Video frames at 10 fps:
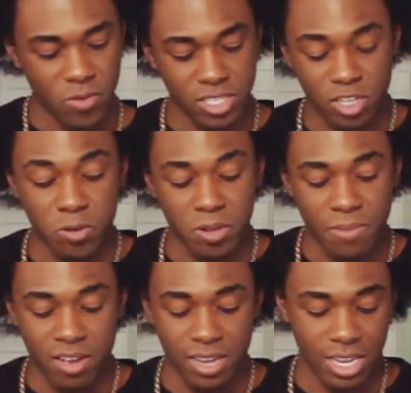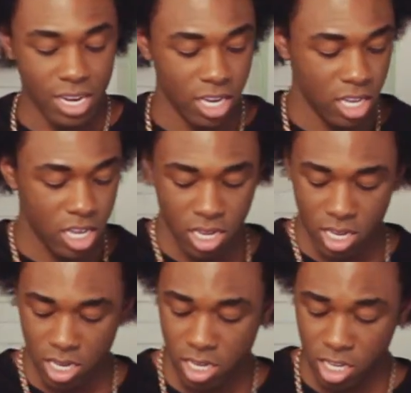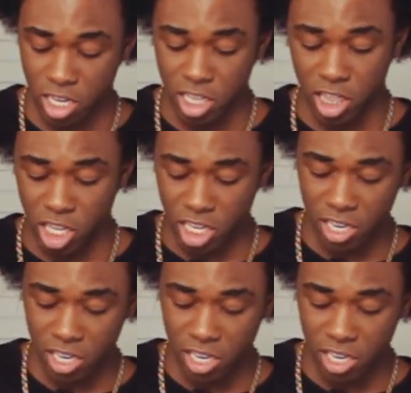You know what's cool about eating good